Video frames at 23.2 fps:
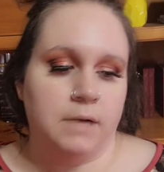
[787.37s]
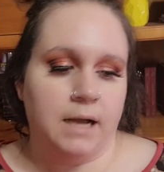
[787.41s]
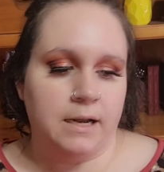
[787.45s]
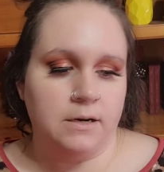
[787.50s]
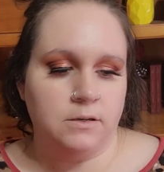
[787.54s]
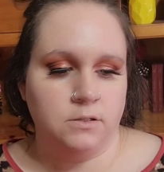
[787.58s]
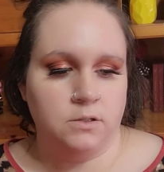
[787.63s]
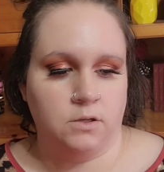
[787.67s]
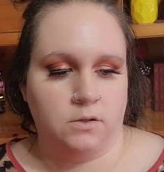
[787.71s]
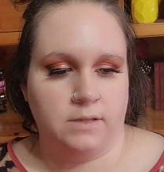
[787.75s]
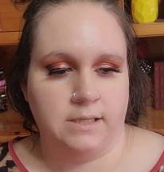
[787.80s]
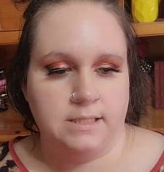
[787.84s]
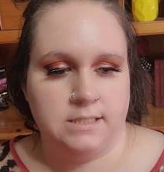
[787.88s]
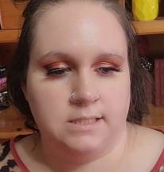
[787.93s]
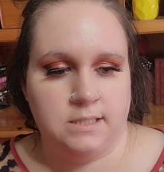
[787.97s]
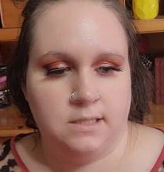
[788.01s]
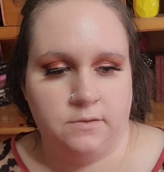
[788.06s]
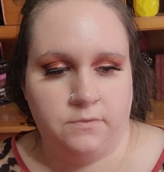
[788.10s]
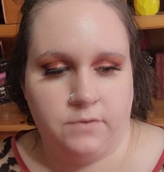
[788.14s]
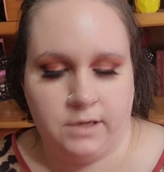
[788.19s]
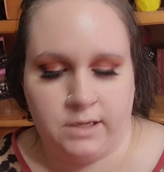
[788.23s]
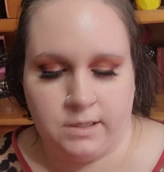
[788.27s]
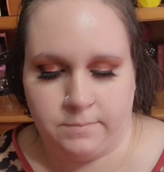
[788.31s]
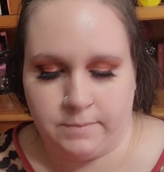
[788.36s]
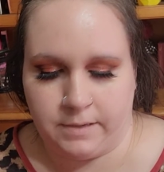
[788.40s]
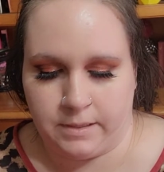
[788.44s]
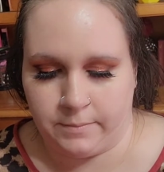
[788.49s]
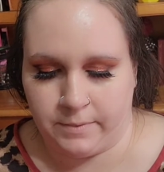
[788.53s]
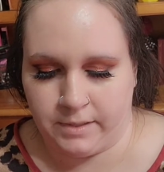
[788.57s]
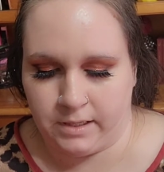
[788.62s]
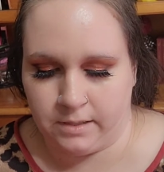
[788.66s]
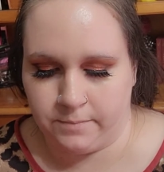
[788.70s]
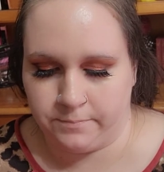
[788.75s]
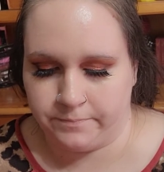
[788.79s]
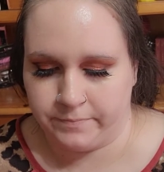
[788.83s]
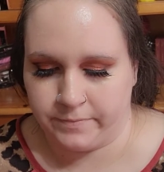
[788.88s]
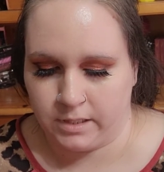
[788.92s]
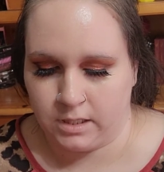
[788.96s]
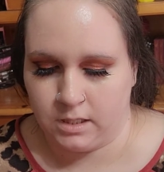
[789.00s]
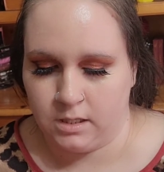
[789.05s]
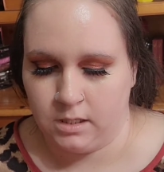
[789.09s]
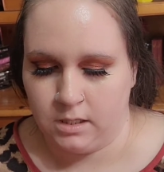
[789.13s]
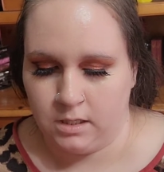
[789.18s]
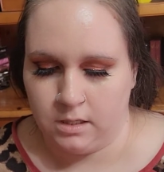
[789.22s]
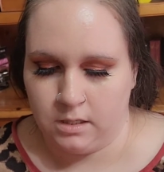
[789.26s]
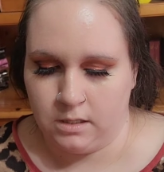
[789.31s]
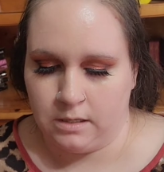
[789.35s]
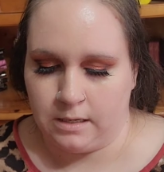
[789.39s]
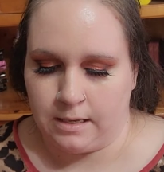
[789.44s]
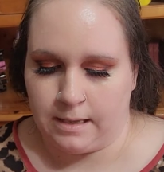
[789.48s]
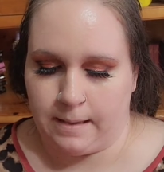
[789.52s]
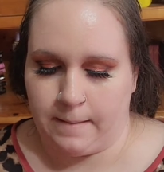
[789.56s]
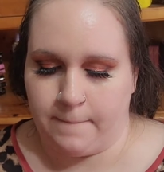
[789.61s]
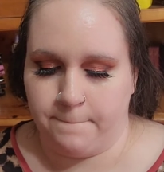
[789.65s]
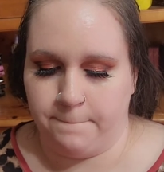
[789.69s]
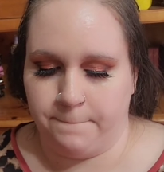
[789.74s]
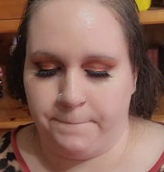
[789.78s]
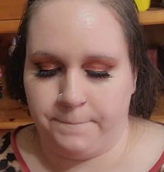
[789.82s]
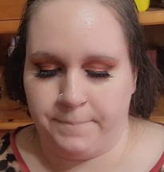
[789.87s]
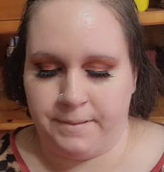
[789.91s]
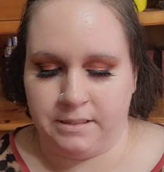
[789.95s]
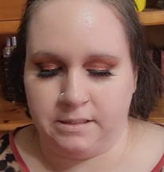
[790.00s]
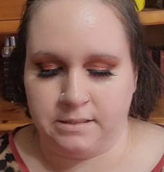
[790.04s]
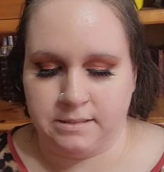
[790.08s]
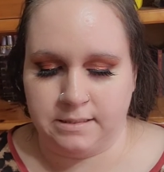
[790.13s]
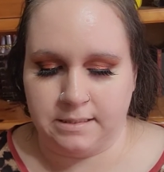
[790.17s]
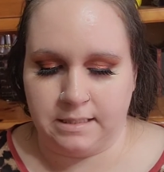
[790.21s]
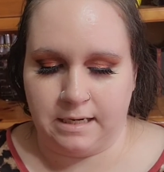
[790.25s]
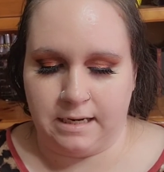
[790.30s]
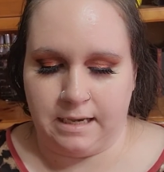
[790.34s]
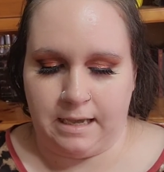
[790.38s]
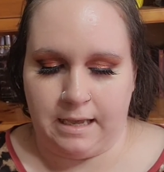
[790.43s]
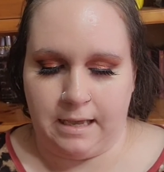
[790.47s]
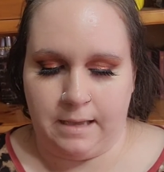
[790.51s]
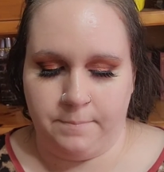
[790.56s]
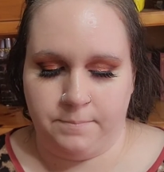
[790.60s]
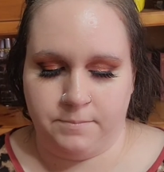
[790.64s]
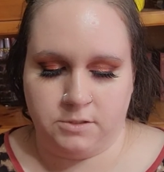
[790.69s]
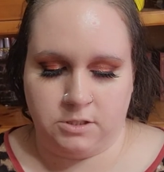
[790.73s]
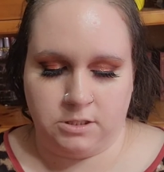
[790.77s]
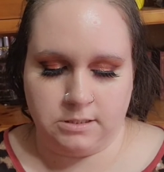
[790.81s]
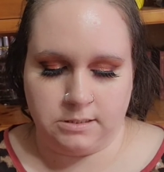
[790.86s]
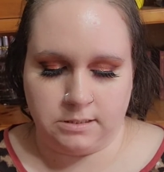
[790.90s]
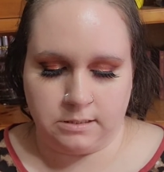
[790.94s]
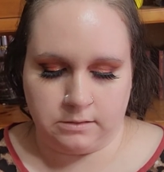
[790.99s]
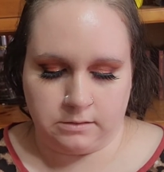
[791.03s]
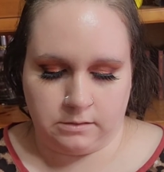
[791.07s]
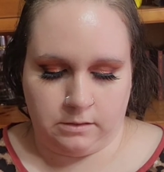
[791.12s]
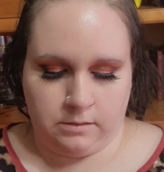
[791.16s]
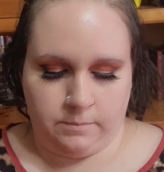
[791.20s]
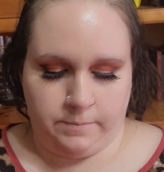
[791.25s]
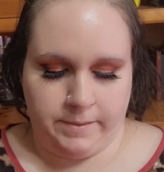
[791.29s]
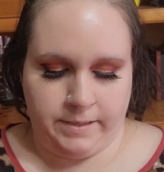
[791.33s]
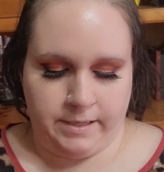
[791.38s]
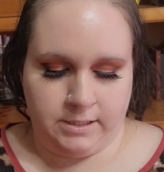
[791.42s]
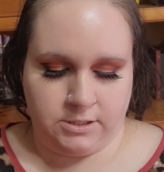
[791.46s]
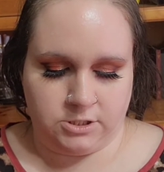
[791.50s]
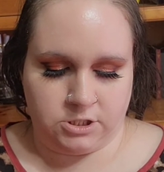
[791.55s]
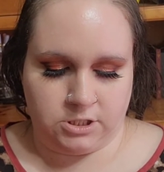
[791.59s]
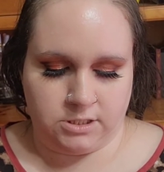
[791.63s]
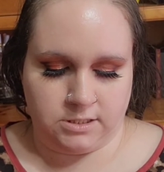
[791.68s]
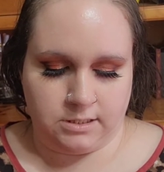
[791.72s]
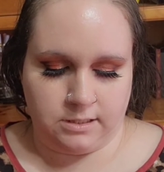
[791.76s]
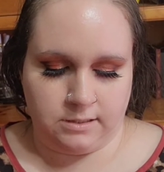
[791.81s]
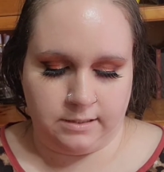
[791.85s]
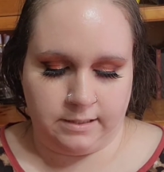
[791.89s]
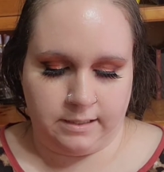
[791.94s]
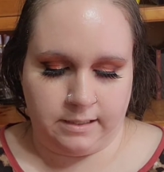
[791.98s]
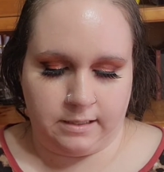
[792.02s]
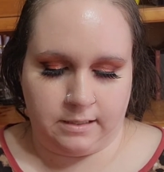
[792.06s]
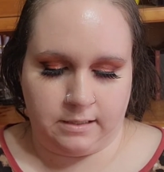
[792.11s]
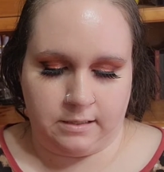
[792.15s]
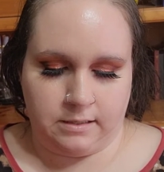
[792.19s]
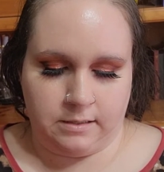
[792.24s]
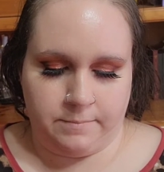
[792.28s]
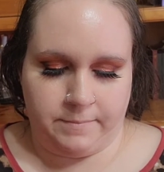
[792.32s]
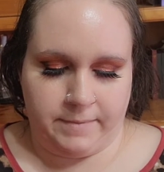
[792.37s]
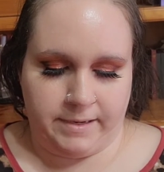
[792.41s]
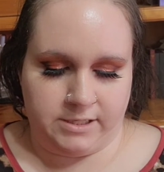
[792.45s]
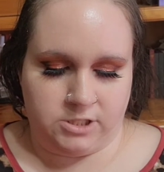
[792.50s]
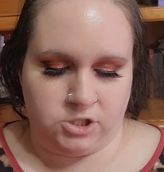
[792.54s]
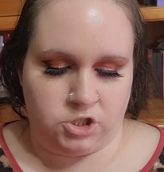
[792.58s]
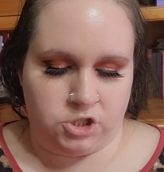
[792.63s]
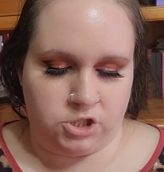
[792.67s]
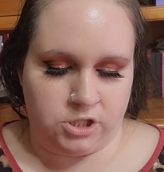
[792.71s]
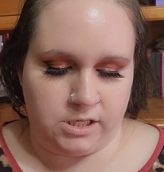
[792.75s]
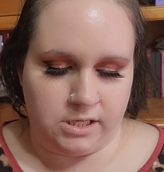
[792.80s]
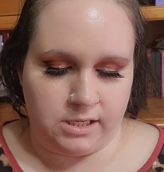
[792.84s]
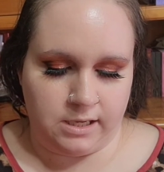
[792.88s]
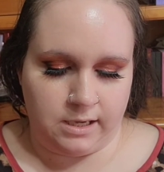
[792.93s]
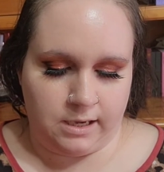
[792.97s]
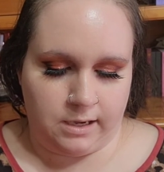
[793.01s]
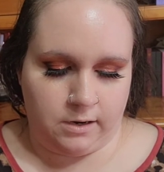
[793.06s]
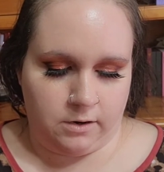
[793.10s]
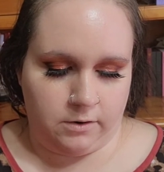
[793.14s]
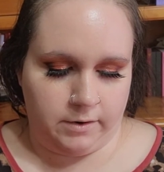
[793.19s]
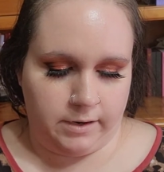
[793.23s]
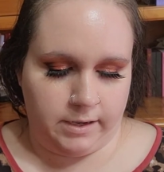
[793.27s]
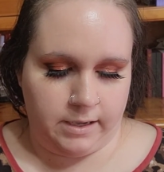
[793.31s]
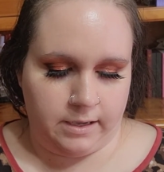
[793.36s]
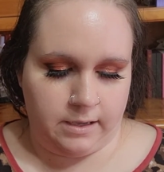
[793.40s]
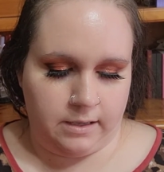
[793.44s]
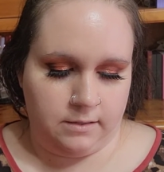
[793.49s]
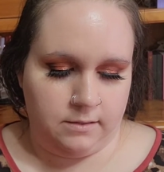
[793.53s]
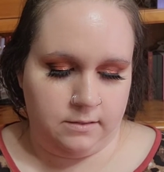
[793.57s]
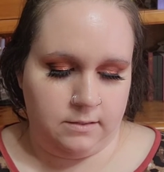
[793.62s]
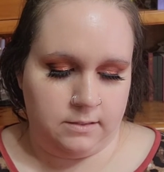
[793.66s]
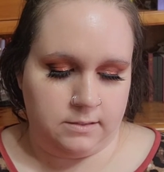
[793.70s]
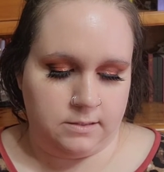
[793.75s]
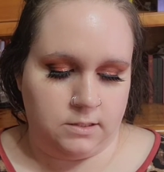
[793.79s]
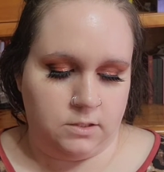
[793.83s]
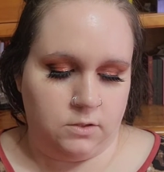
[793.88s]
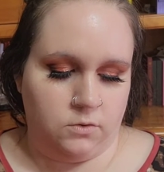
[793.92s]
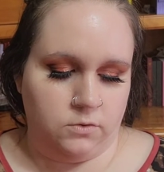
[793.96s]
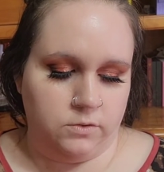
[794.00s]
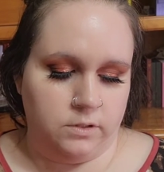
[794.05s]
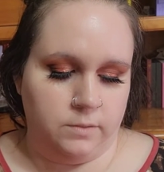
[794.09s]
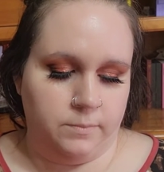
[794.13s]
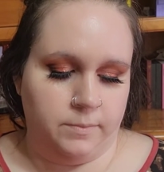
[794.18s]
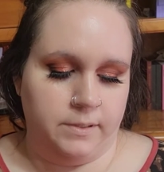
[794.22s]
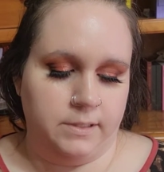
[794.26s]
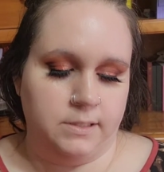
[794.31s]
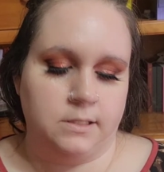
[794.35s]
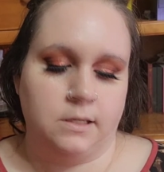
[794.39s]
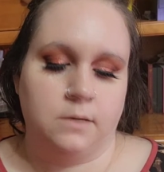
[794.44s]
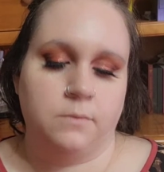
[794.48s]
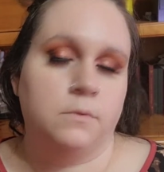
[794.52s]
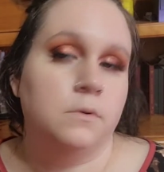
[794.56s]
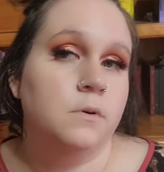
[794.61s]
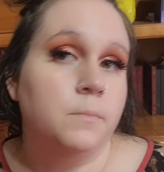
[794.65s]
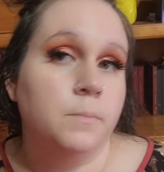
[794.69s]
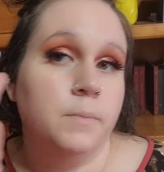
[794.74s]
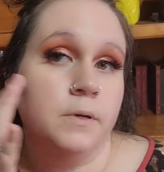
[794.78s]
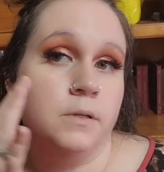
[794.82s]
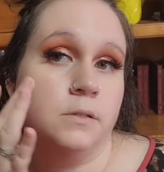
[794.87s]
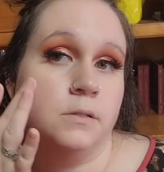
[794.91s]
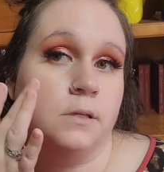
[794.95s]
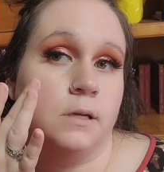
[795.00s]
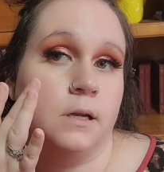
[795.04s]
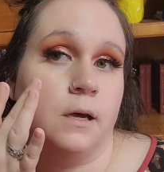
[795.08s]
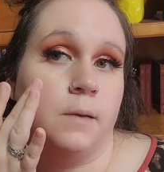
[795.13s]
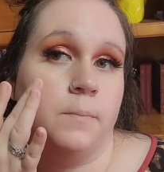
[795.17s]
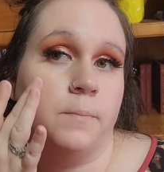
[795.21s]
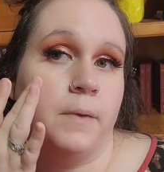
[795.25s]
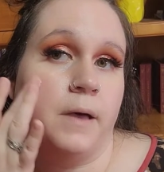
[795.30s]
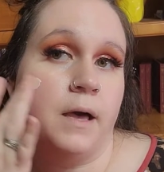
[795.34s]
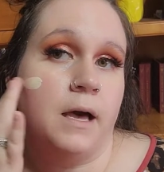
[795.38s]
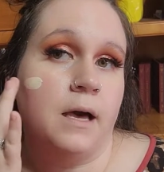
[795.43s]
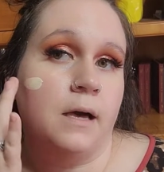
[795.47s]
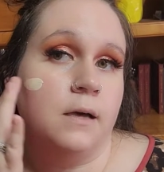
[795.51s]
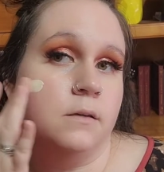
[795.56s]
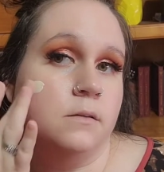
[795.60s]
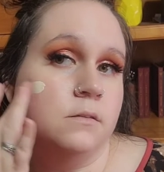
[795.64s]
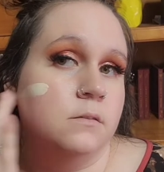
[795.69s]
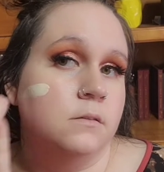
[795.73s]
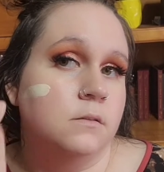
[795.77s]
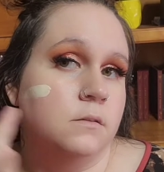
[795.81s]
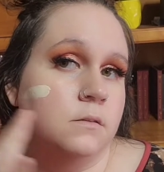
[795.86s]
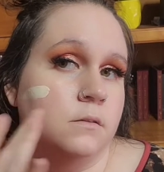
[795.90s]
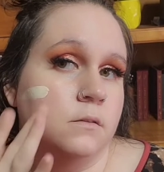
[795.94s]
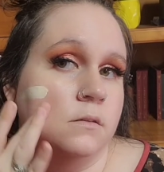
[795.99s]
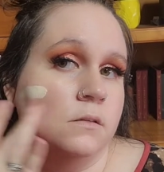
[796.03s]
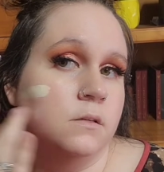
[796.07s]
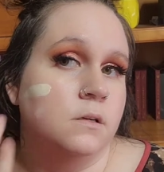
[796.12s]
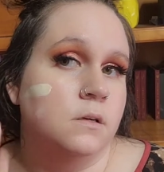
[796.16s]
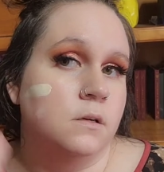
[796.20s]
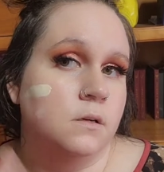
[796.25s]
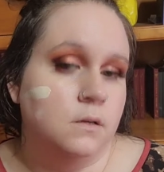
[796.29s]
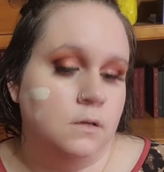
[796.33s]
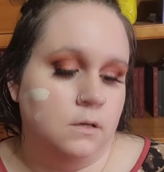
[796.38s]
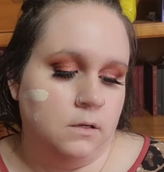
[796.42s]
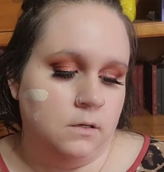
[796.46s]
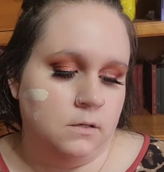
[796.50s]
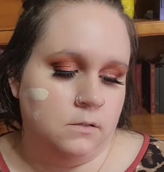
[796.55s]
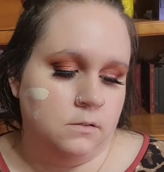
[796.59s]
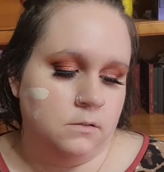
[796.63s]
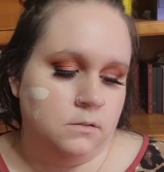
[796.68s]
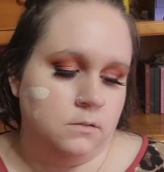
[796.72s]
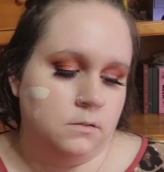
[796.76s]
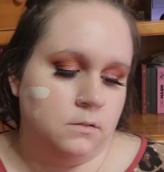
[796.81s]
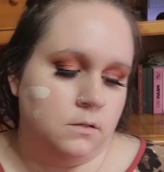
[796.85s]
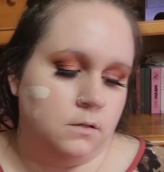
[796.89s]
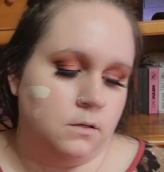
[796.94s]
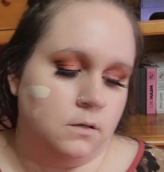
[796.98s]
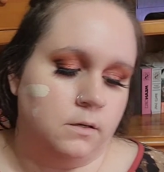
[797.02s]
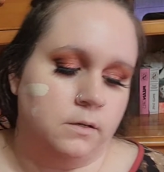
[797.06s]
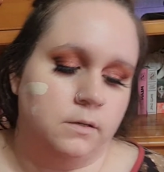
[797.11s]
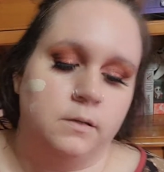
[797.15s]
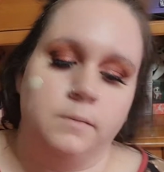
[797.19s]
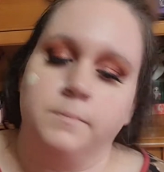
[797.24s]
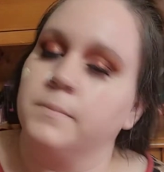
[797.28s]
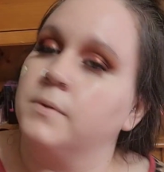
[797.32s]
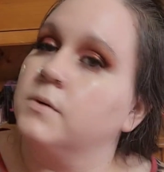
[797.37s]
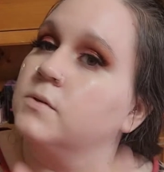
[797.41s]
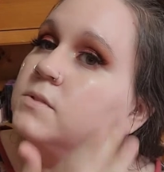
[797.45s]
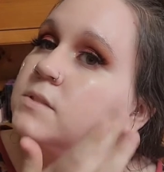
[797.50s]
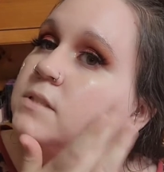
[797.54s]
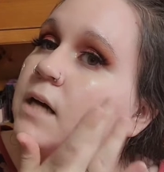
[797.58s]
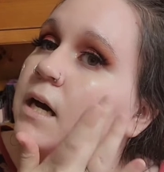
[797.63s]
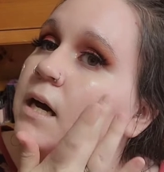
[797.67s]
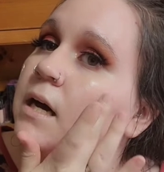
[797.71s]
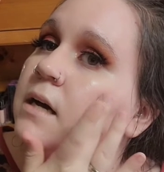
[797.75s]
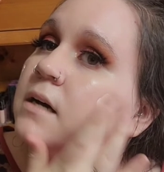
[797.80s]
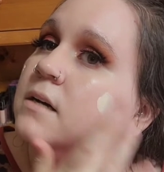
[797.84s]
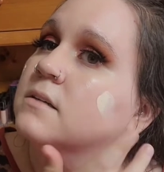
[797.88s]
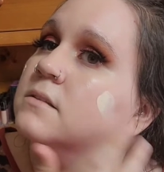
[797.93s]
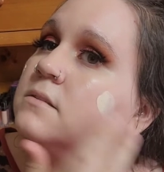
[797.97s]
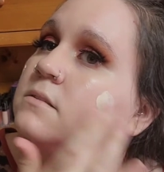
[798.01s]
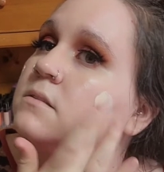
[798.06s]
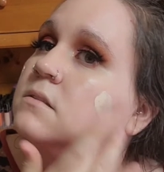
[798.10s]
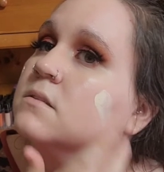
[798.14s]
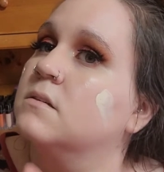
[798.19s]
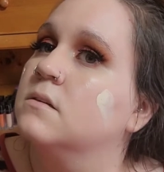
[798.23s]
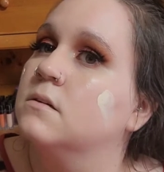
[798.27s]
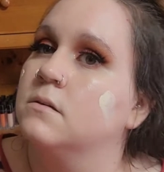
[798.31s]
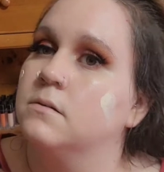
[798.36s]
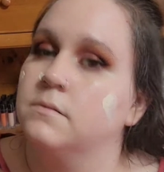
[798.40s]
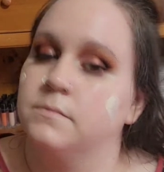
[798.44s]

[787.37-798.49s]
I don't know. Let's see if we can maybe build it up just a little bit, just on like my cheek area. It's the only place I want to build it up at, on both sides.